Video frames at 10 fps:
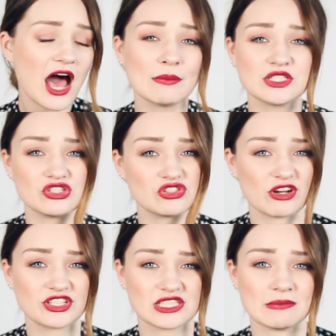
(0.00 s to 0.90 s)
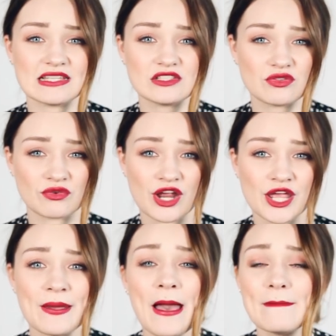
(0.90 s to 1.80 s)
I would just scrunch some of this
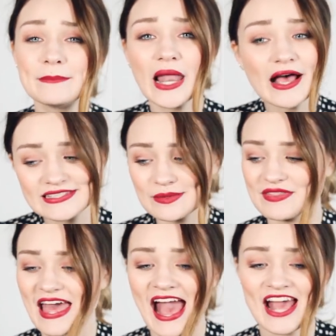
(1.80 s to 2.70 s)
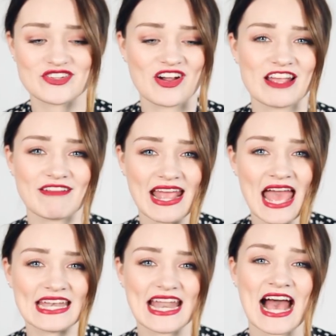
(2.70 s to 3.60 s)
through, blast it with the hairdryer
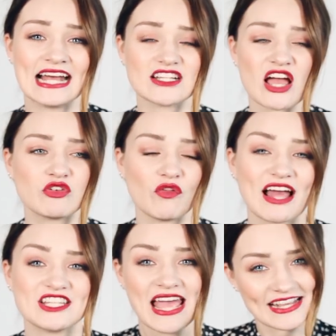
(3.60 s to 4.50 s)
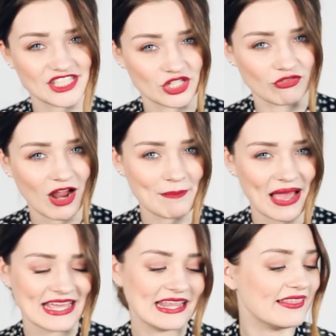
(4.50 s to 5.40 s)
again, and I've got that texture right
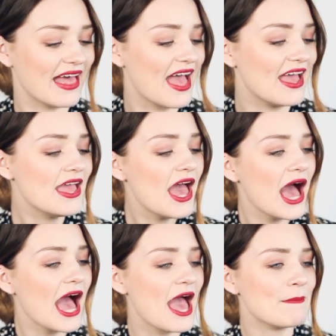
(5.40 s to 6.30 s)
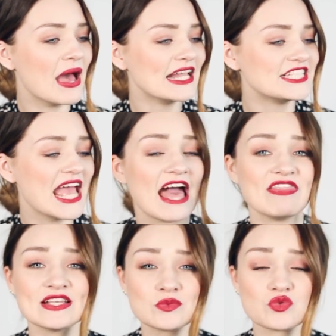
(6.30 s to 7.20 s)
back in there. And yeah,
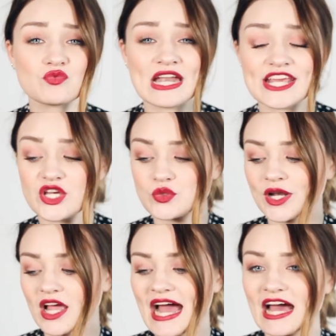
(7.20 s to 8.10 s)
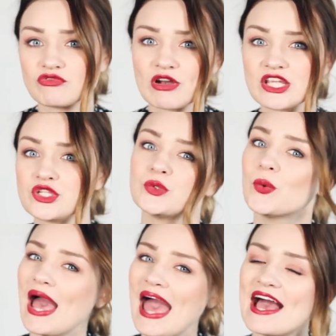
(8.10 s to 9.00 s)
this was really good when I had really
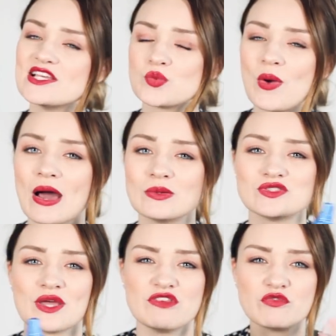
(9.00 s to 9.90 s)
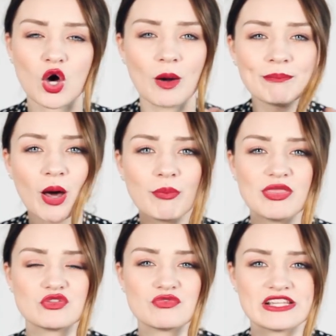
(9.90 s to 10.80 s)
short hair as well. So if you've got a bob
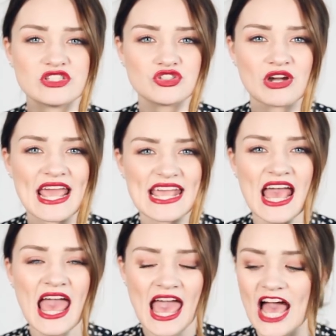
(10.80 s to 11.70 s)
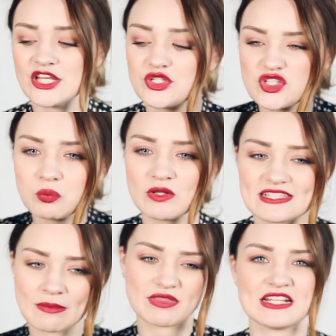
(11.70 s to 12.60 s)
that's really straight and you just want
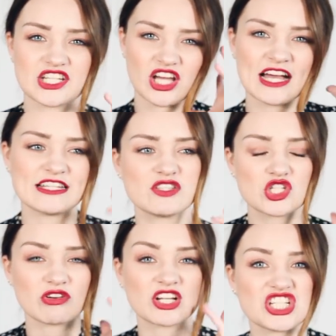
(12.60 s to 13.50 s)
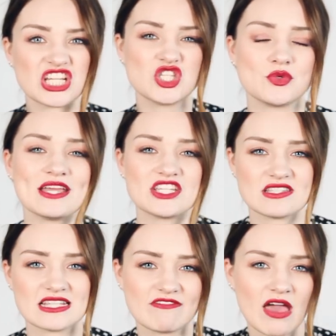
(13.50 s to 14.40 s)
something to kind of scrunch into it
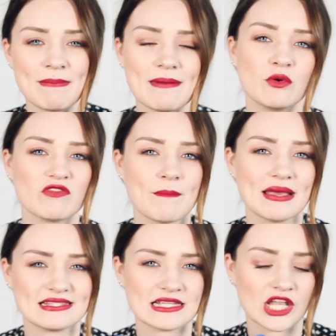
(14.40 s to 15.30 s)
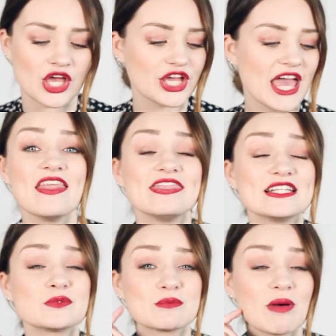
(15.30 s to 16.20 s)
just to give it a bit more of a messy look,
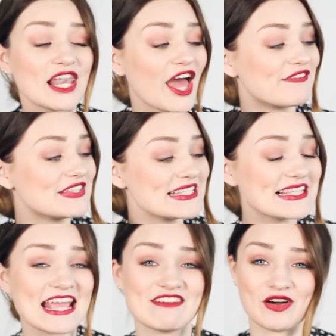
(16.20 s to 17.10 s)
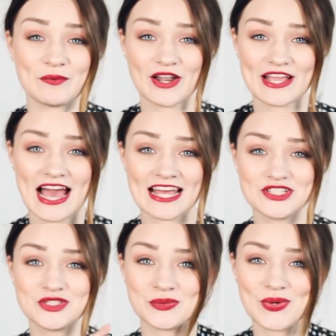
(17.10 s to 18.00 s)
this was my lifesaver when I had
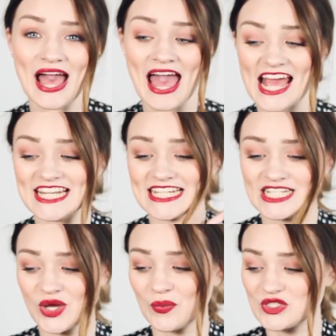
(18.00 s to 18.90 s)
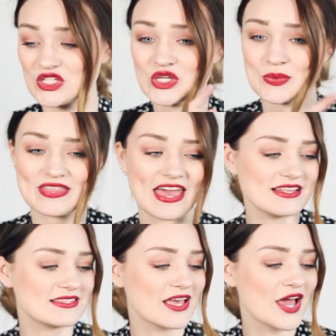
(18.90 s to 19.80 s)
short hair and didn't know what to do with
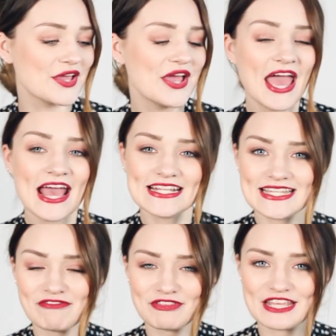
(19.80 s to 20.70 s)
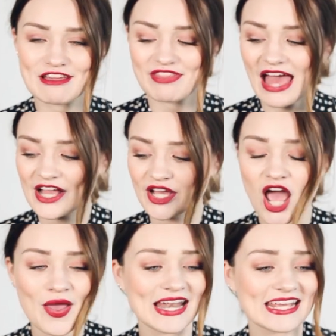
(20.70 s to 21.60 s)
it. So definitely give that a go.
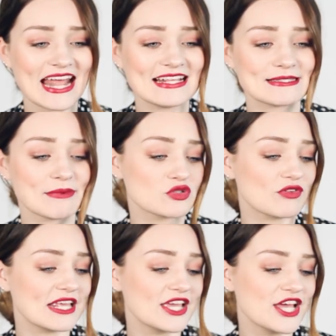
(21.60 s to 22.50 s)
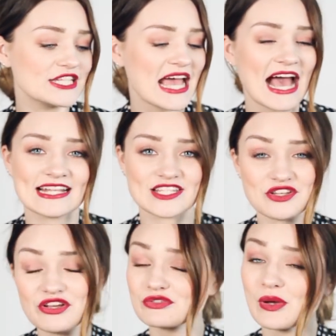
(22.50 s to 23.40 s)
And again, it smells really good and
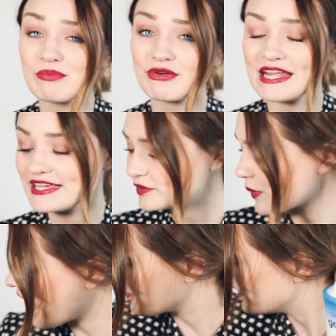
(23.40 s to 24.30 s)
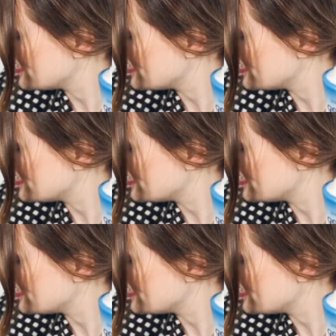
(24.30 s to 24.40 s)
looks quite pretty as well.